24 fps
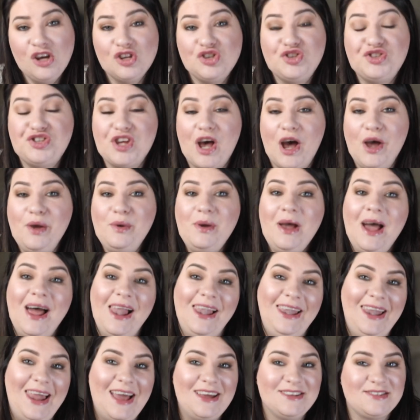So
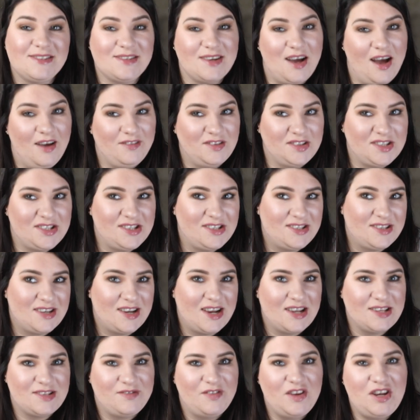let's dive into
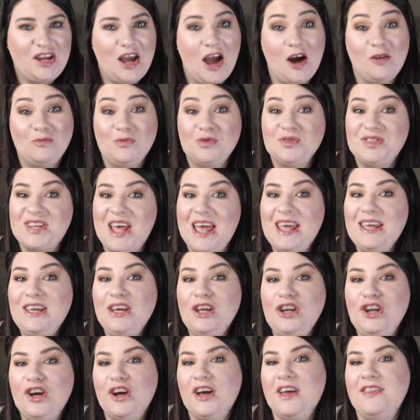today's video and we'll
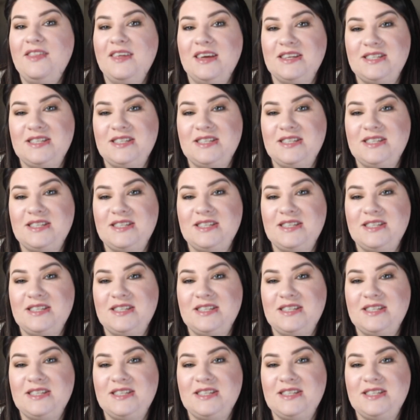take a look at the